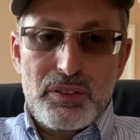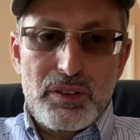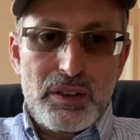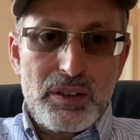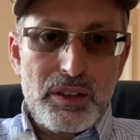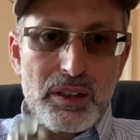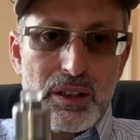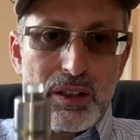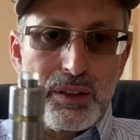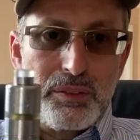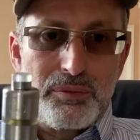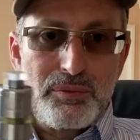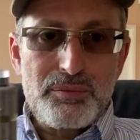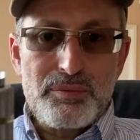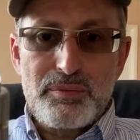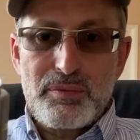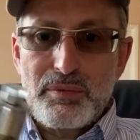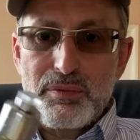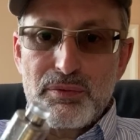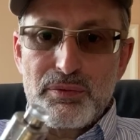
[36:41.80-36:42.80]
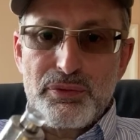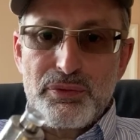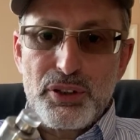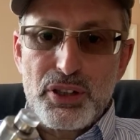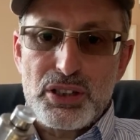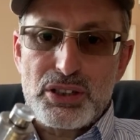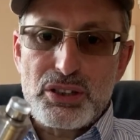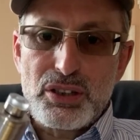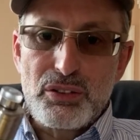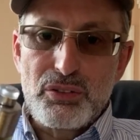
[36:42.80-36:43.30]
Um,
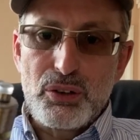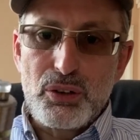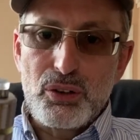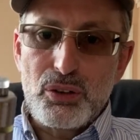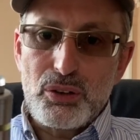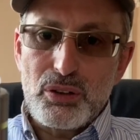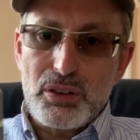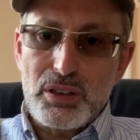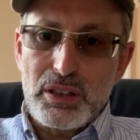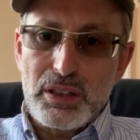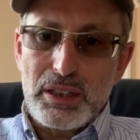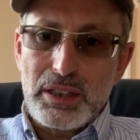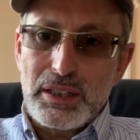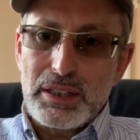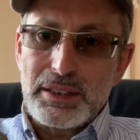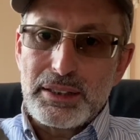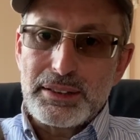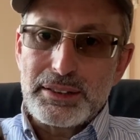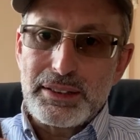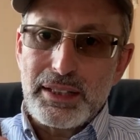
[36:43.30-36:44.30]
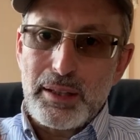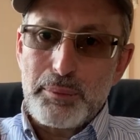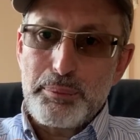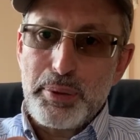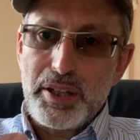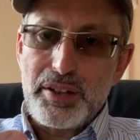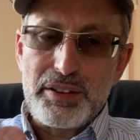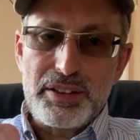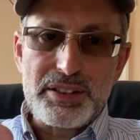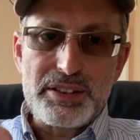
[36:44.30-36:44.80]
First of all, the
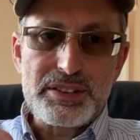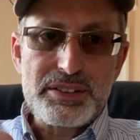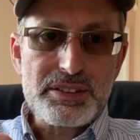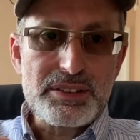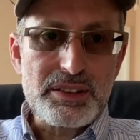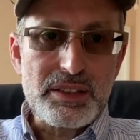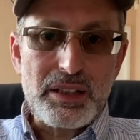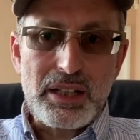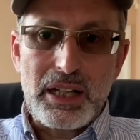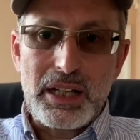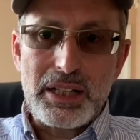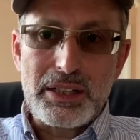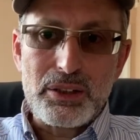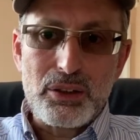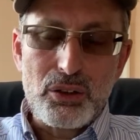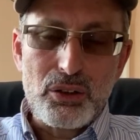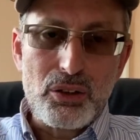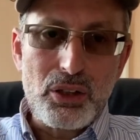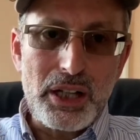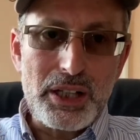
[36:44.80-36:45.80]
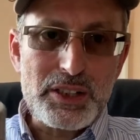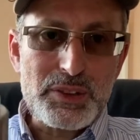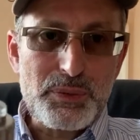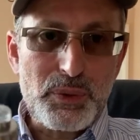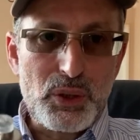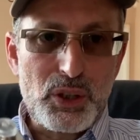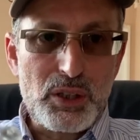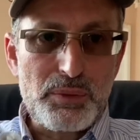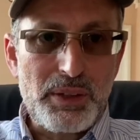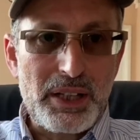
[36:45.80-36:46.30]
appearance. I know I
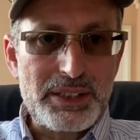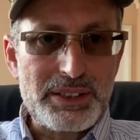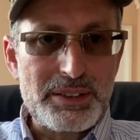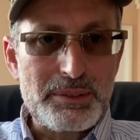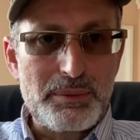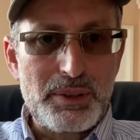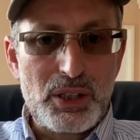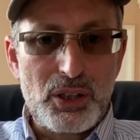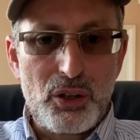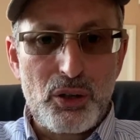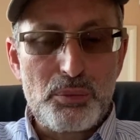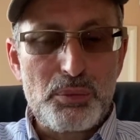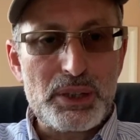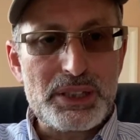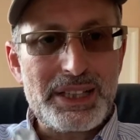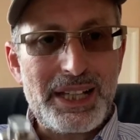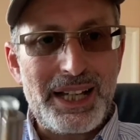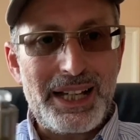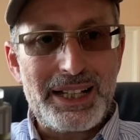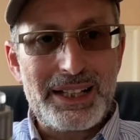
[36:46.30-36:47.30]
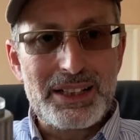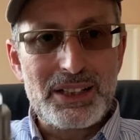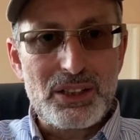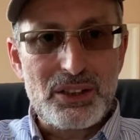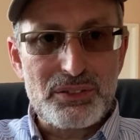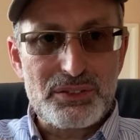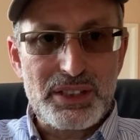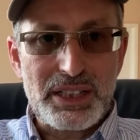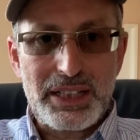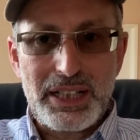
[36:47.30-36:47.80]
spoke about it below, but the angle
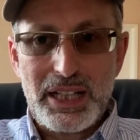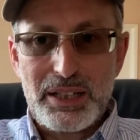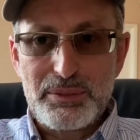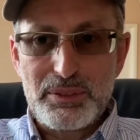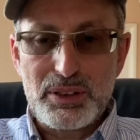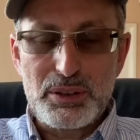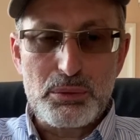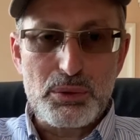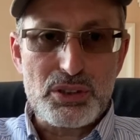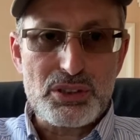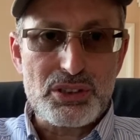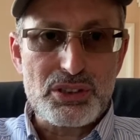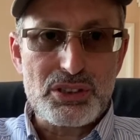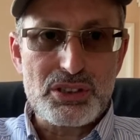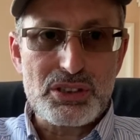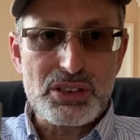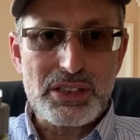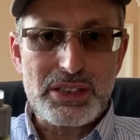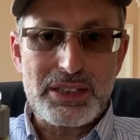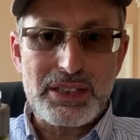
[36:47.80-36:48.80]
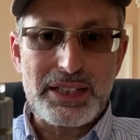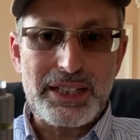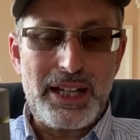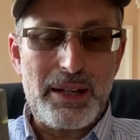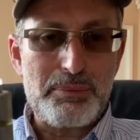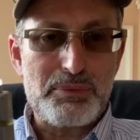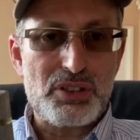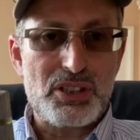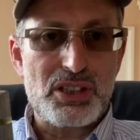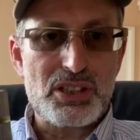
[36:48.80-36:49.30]
of the camera wasn't to
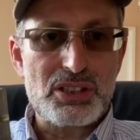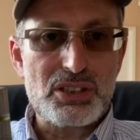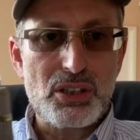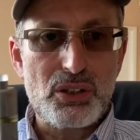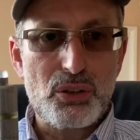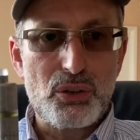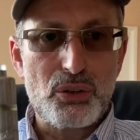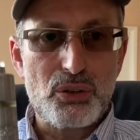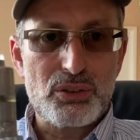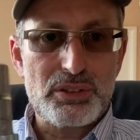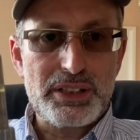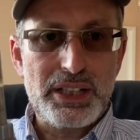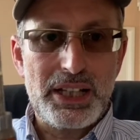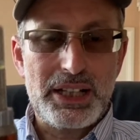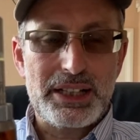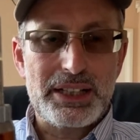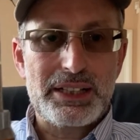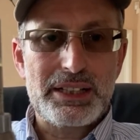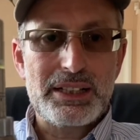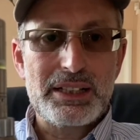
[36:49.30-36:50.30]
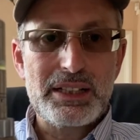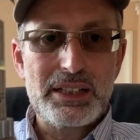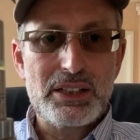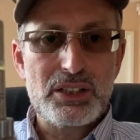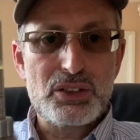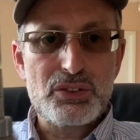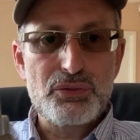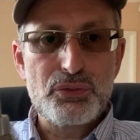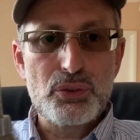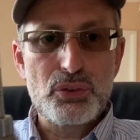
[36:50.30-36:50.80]
capture this whole tank in
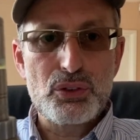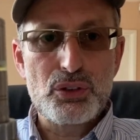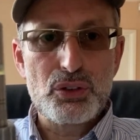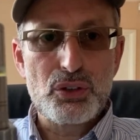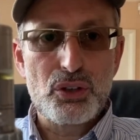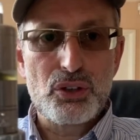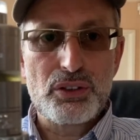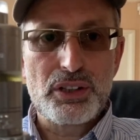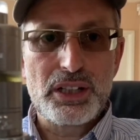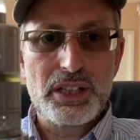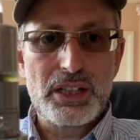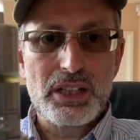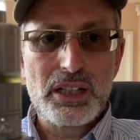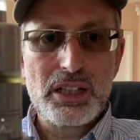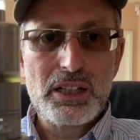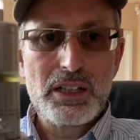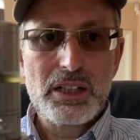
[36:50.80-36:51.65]
its full glory.